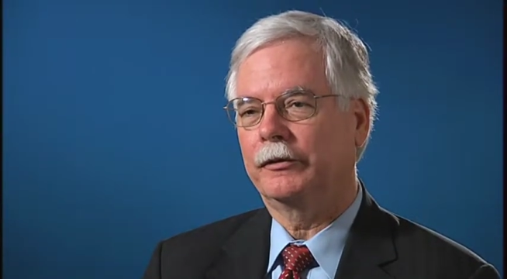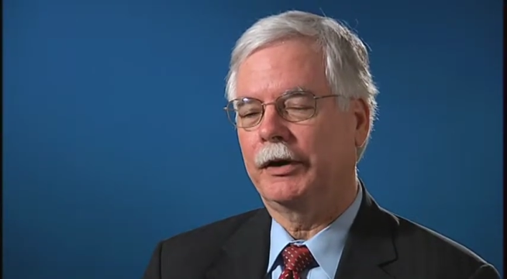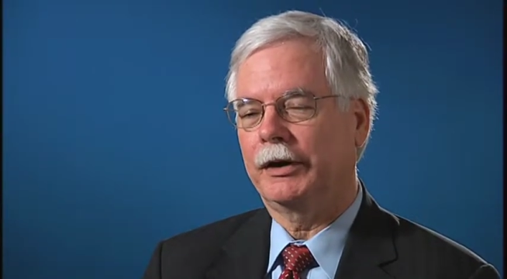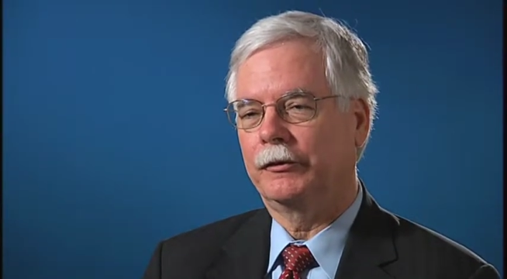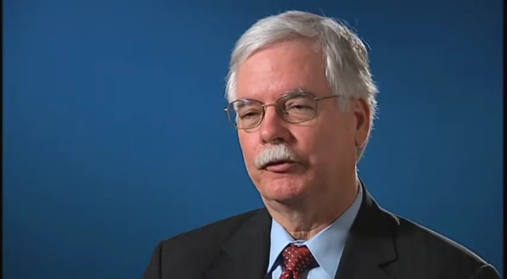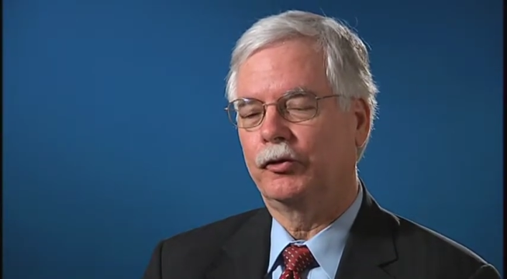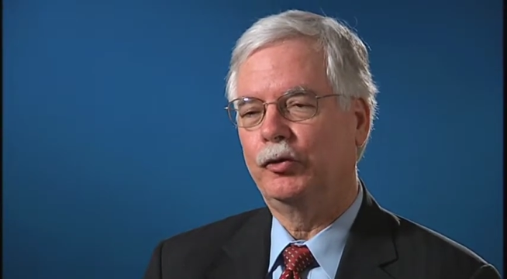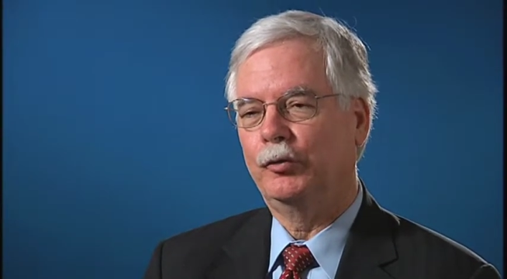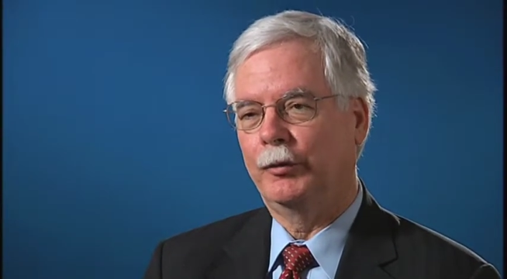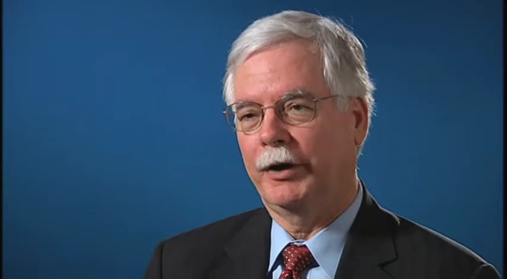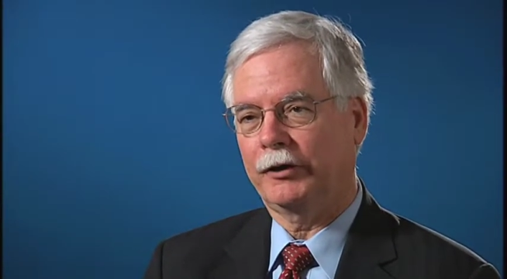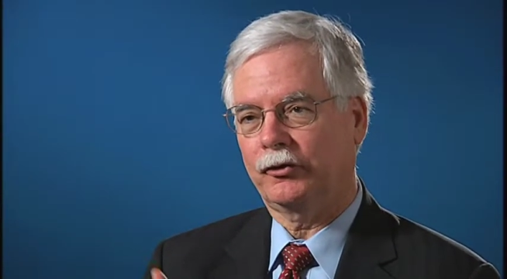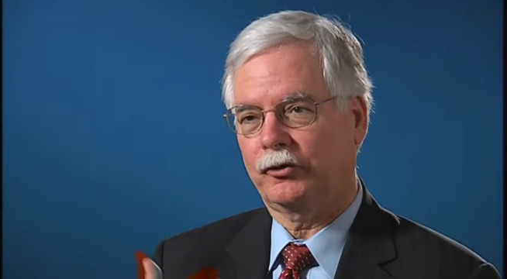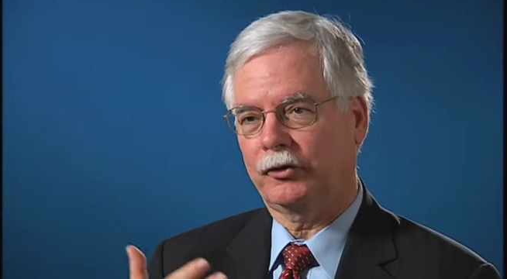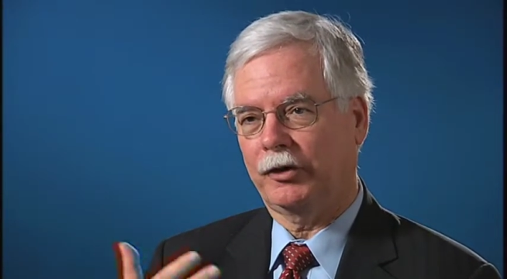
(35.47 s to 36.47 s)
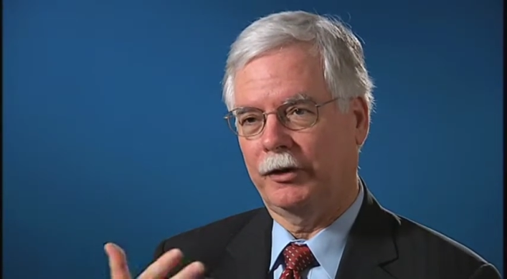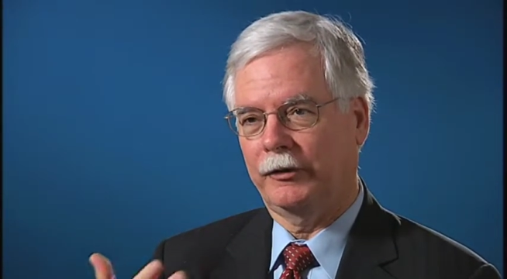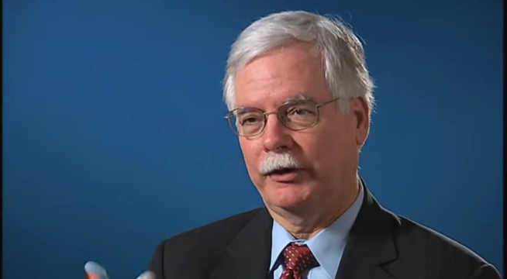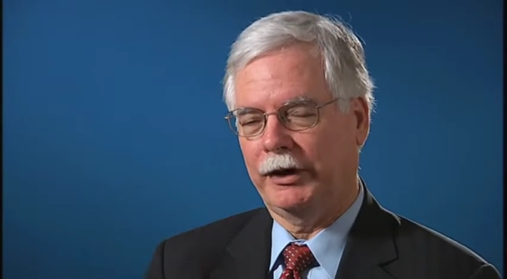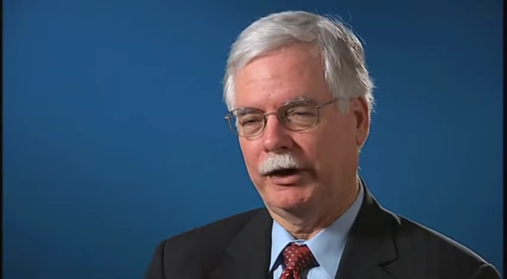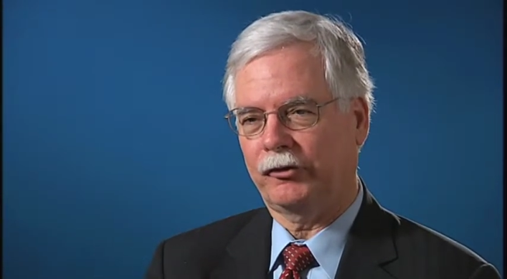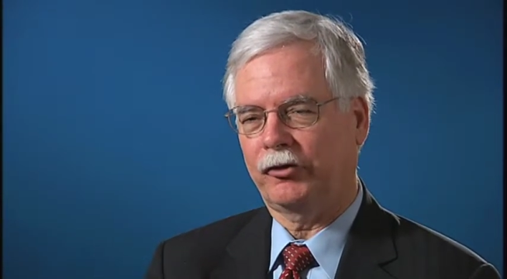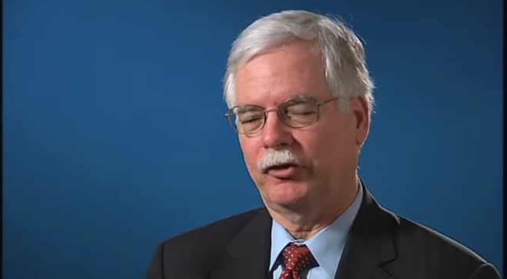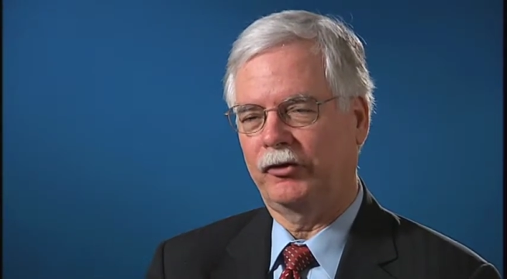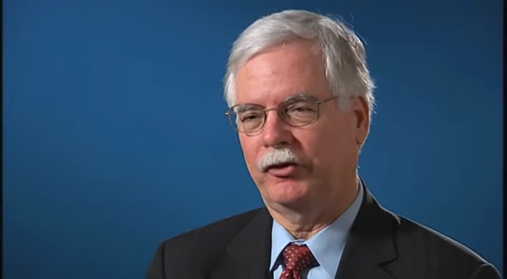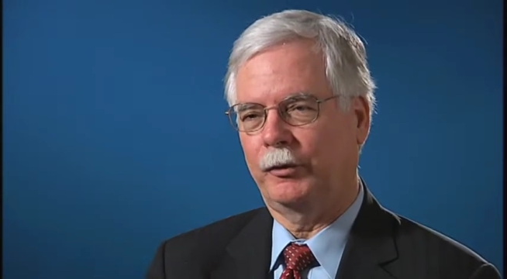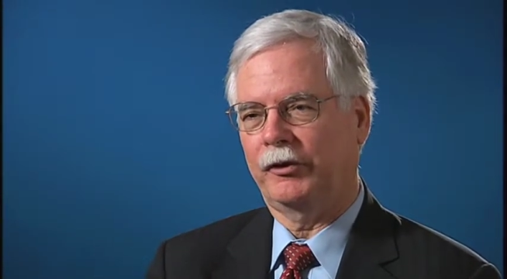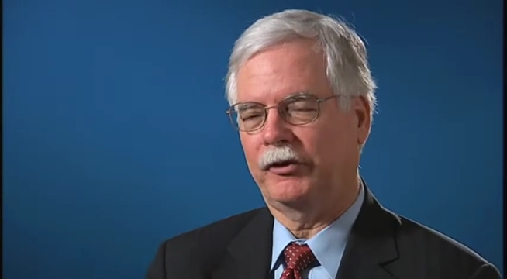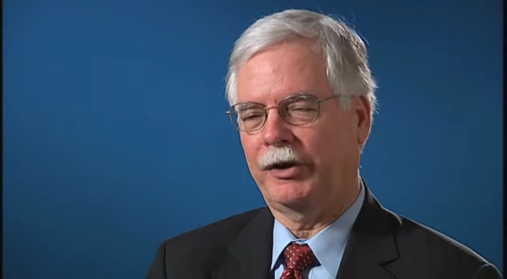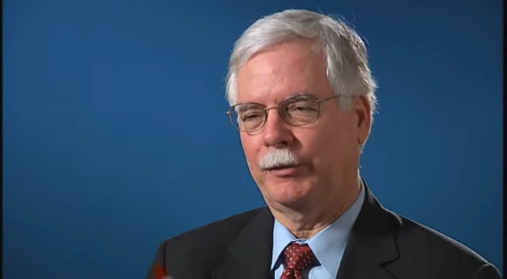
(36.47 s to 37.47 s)
have too much of the
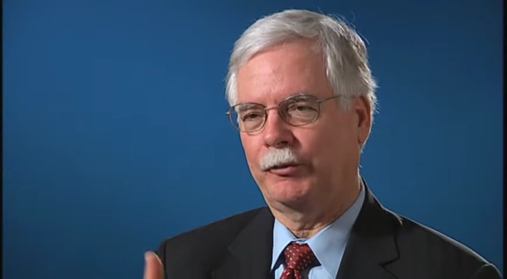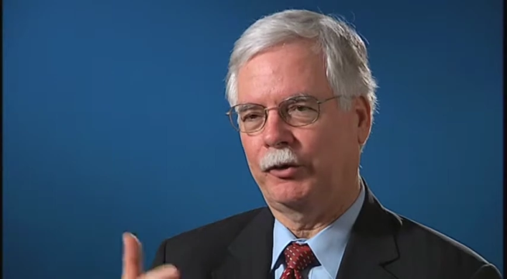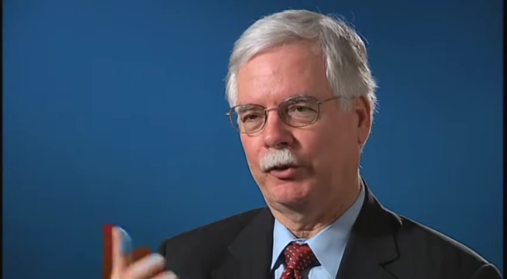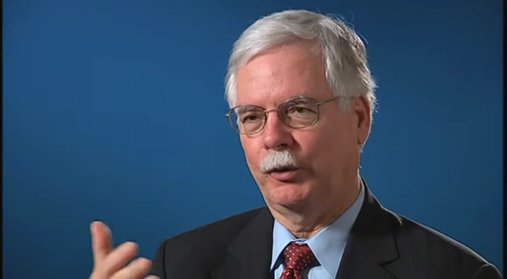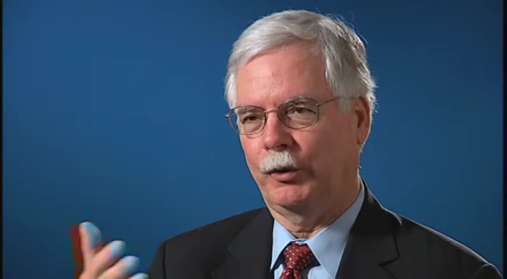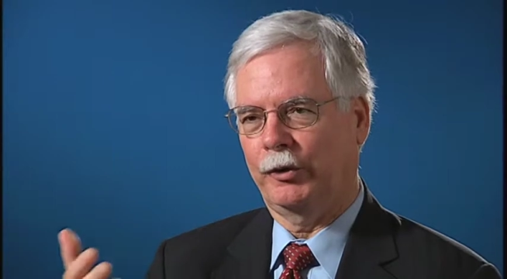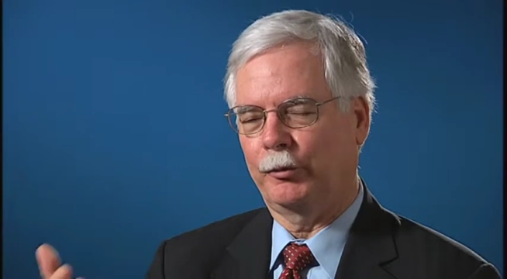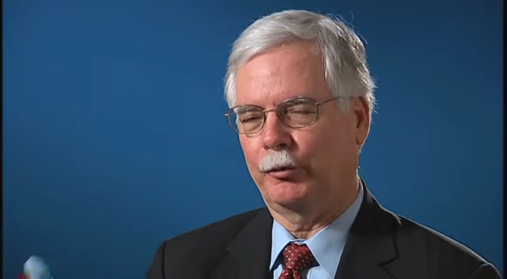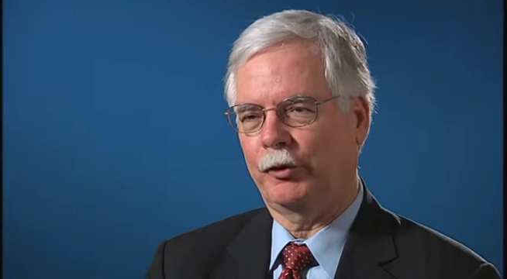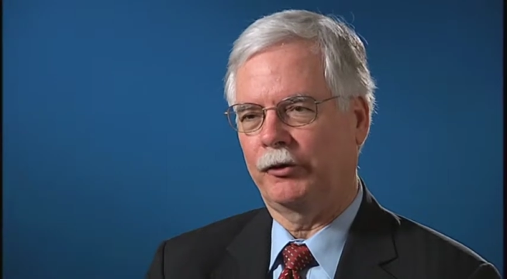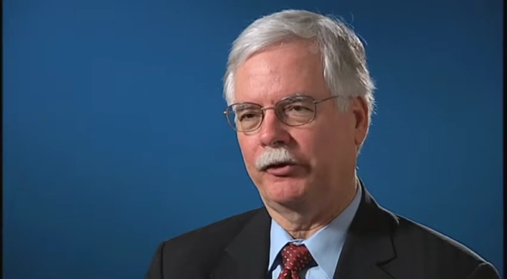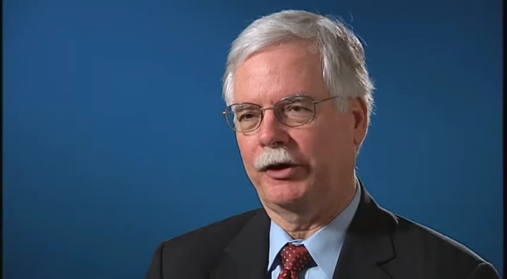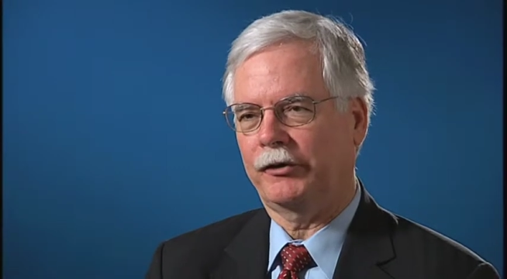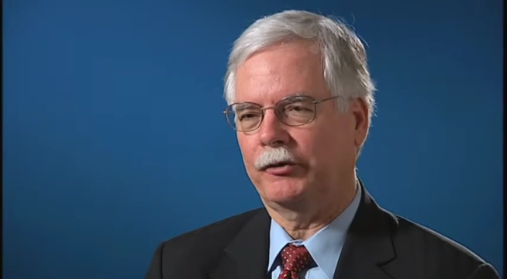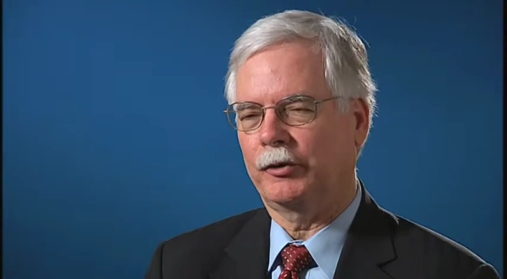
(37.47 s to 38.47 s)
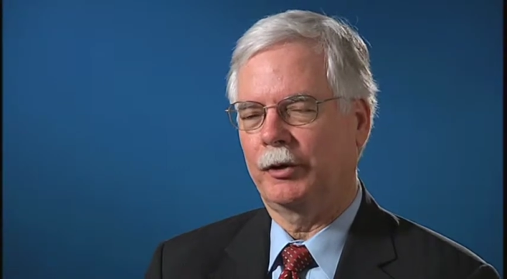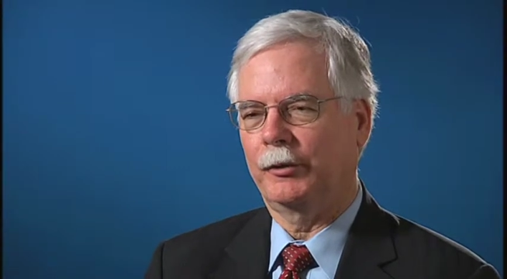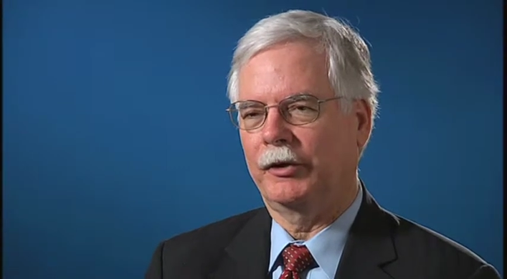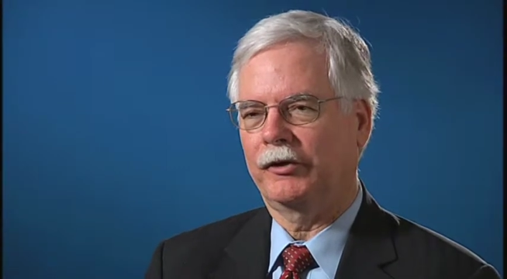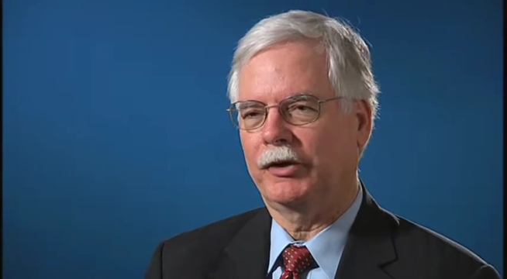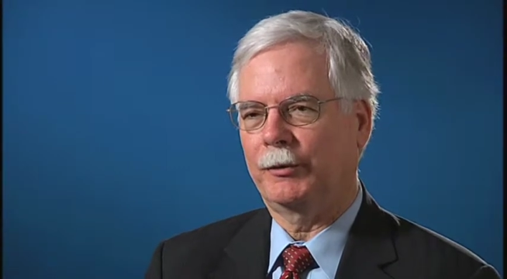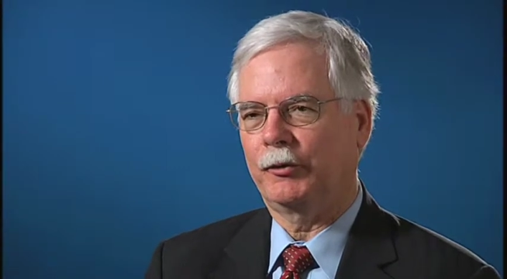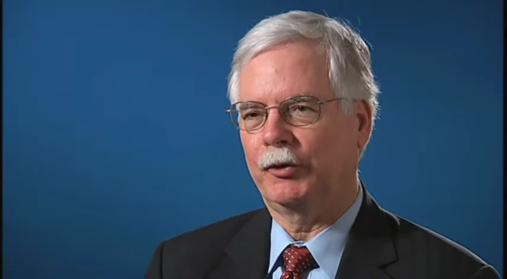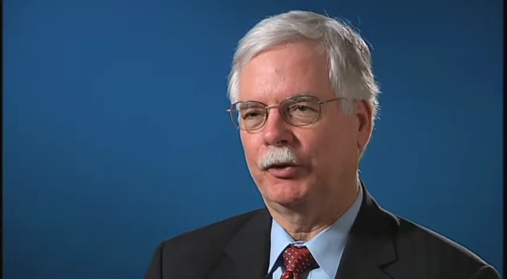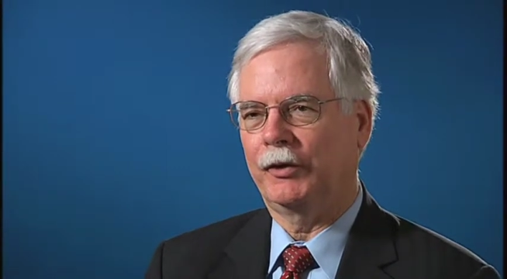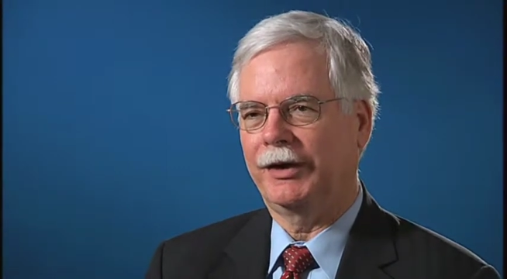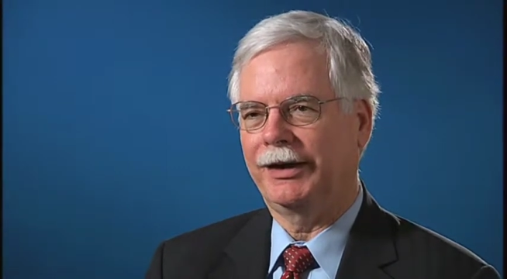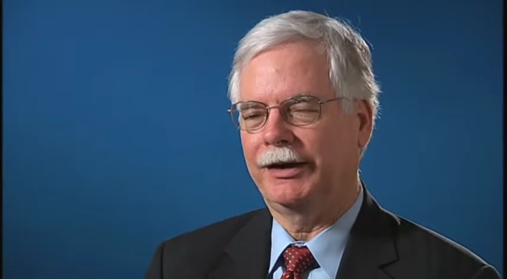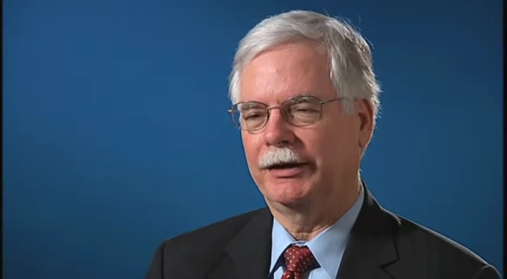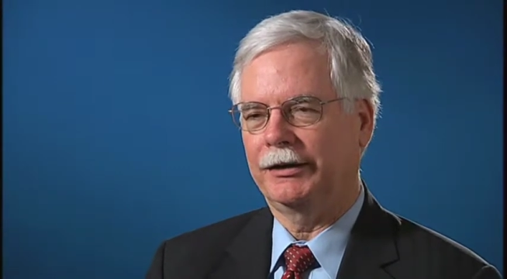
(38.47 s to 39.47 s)
estrogen receptor or the progesterone receptor,
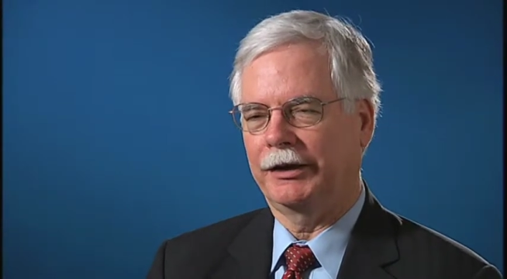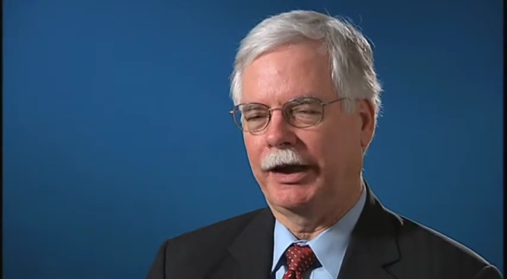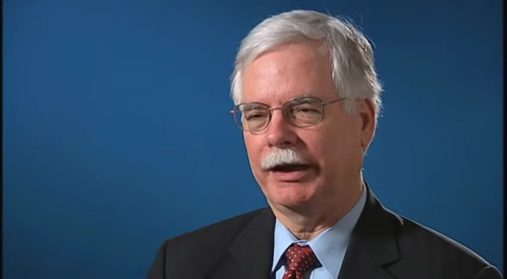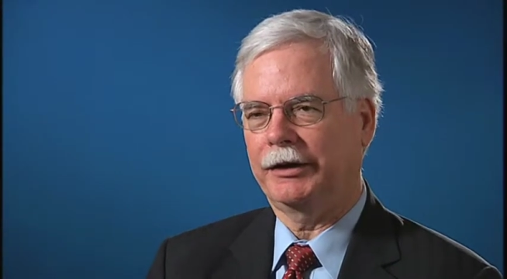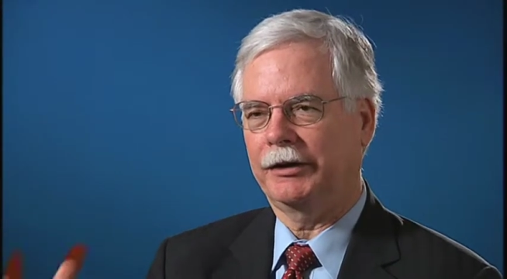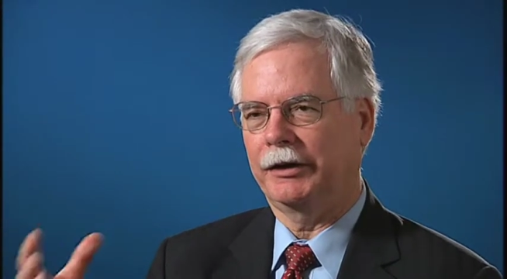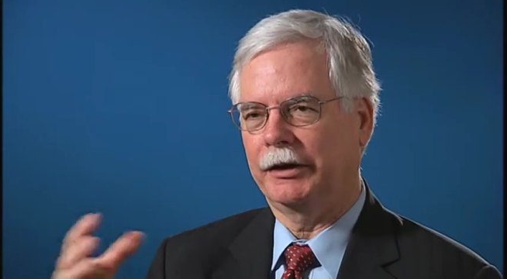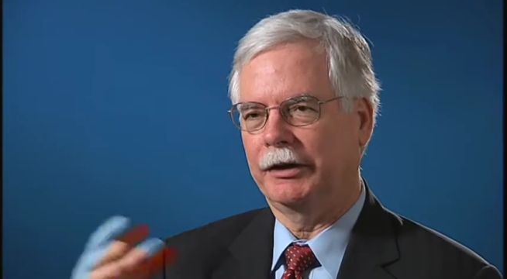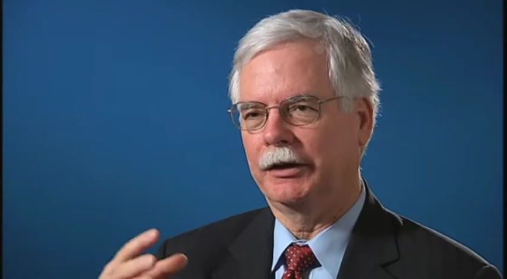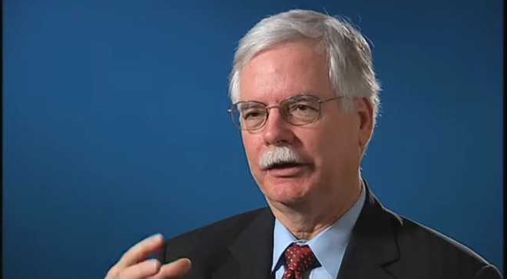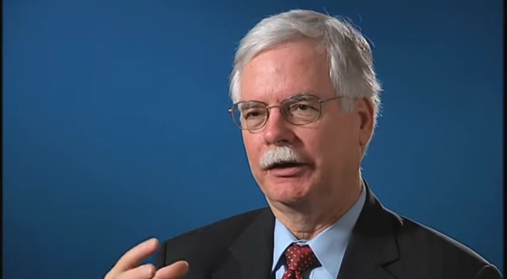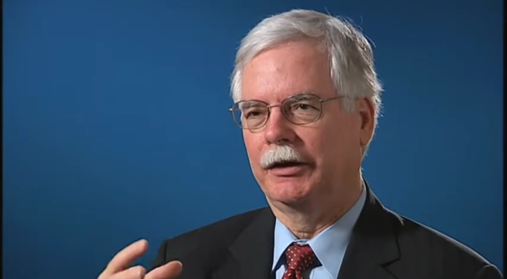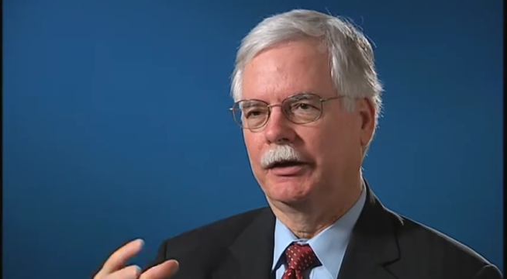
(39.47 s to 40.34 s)
they likely